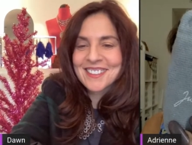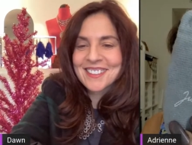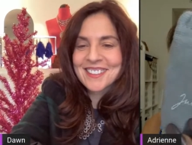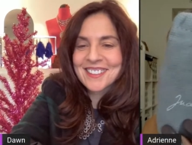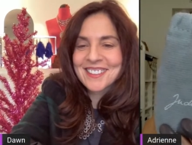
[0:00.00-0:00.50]

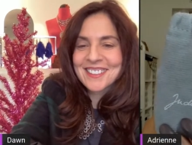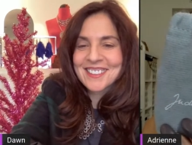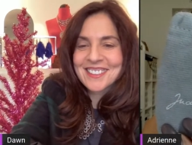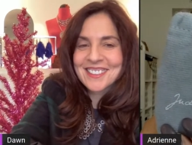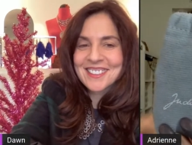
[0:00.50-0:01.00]
Happy
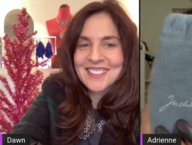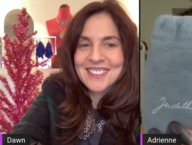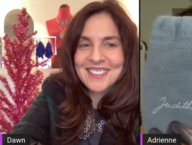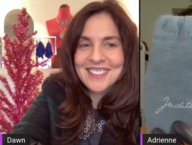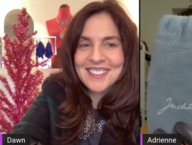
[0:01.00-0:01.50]
day.
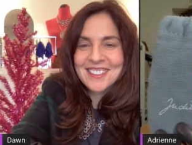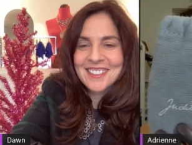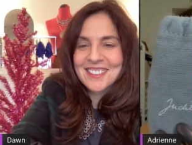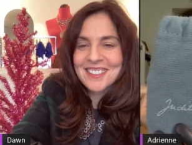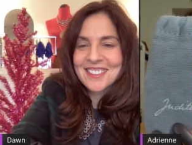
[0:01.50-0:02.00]
Okay, so you're
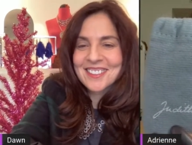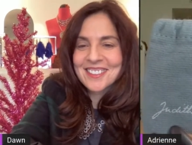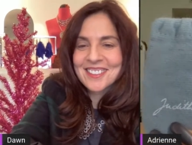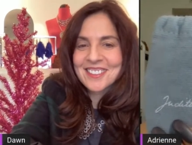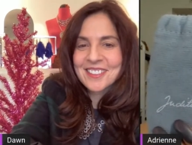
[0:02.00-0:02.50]
not
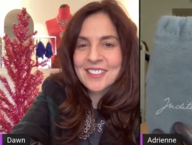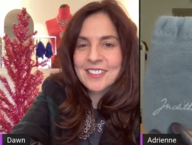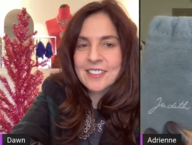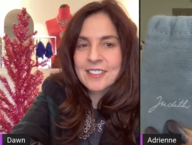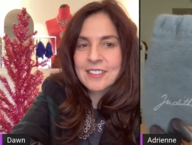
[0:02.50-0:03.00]
telling us?
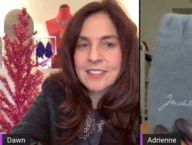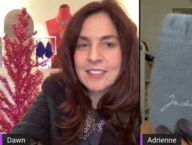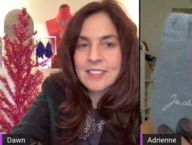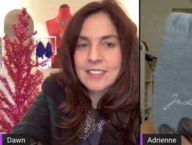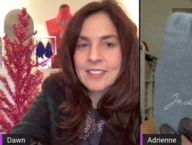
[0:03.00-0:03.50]

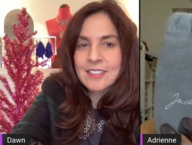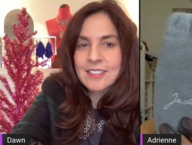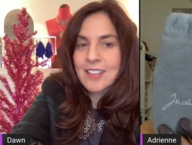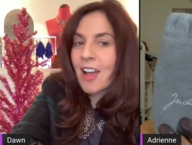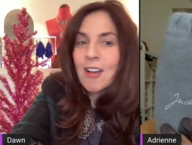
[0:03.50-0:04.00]

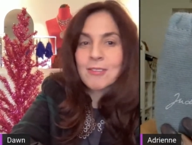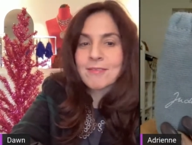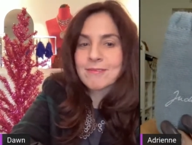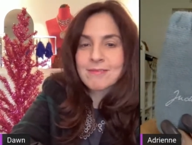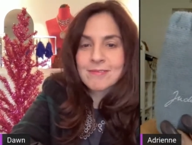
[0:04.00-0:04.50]

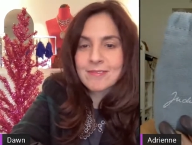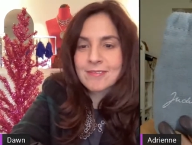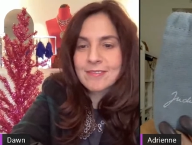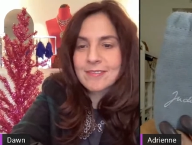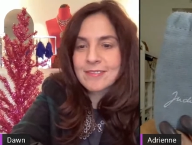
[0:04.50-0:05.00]
No.
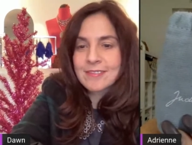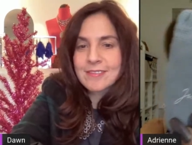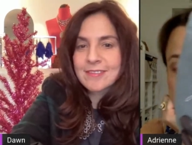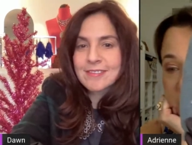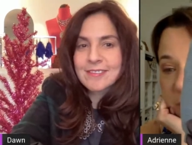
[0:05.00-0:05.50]

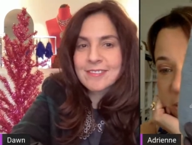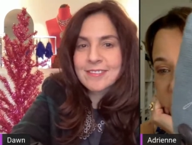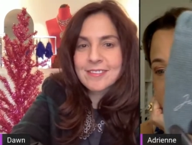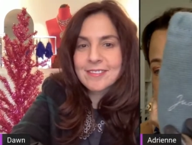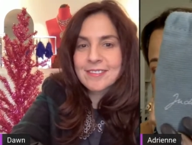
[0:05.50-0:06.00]
Okay.
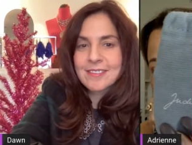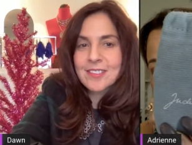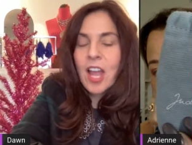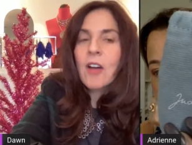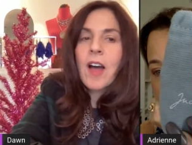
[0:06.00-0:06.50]

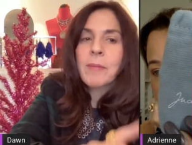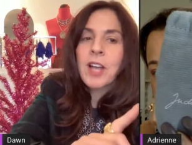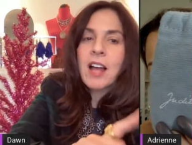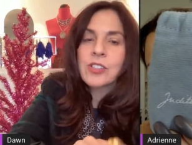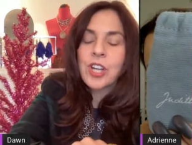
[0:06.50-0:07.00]
No, I'm
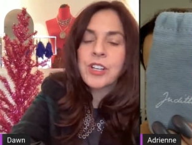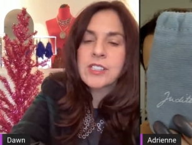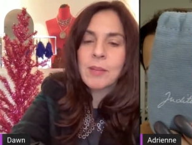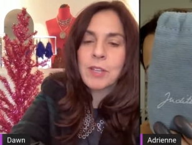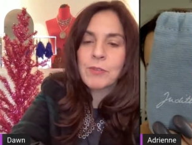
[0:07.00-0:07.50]
I'll show you
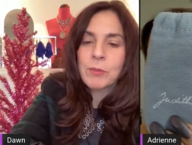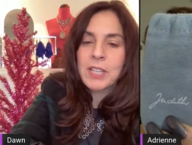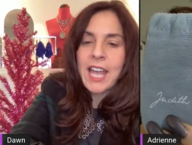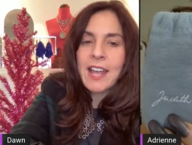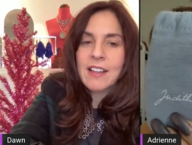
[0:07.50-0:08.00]
something from
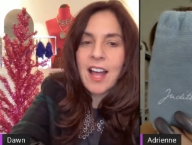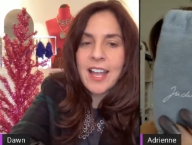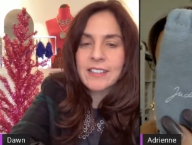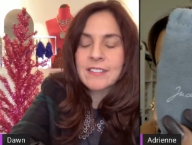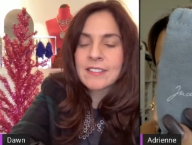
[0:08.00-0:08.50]
the A
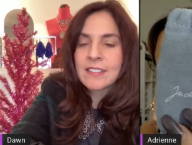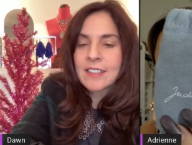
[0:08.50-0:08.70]
line.